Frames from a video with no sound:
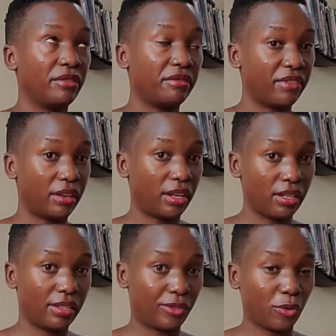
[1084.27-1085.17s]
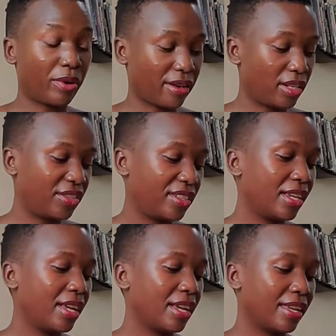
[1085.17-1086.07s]
very super rich.
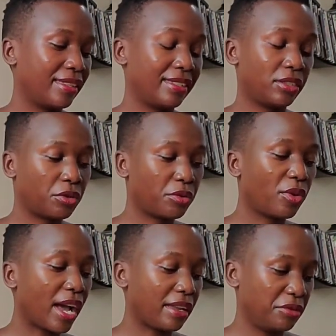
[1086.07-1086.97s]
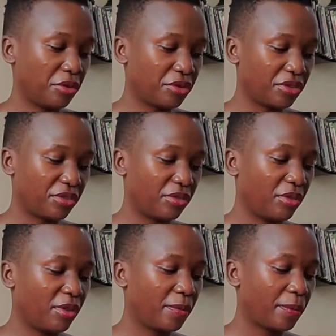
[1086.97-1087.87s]
Kitisuru, I don't
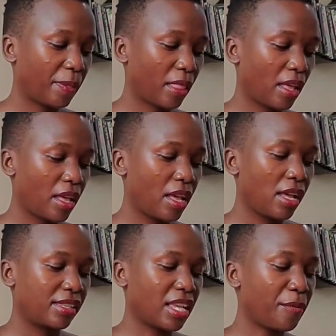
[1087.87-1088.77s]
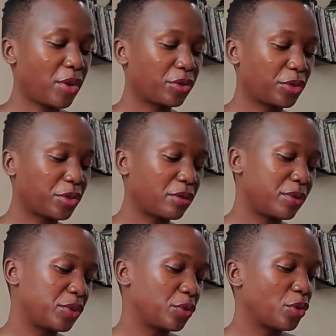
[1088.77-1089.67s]
know. Someone also told me
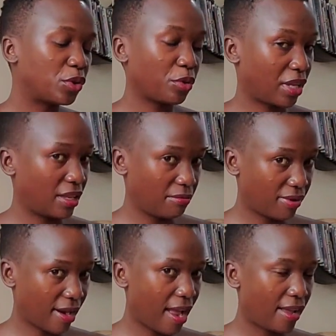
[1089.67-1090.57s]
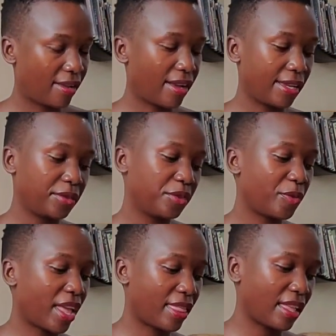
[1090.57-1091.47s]
to go to Kibra. I don't know
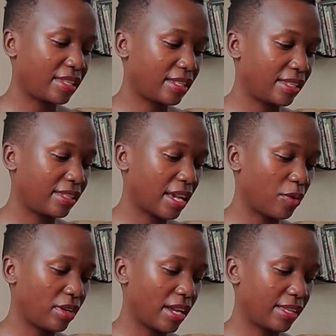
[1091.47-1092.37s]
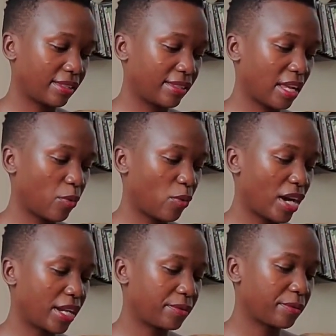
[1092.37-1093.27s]
where that is. I will ask someone.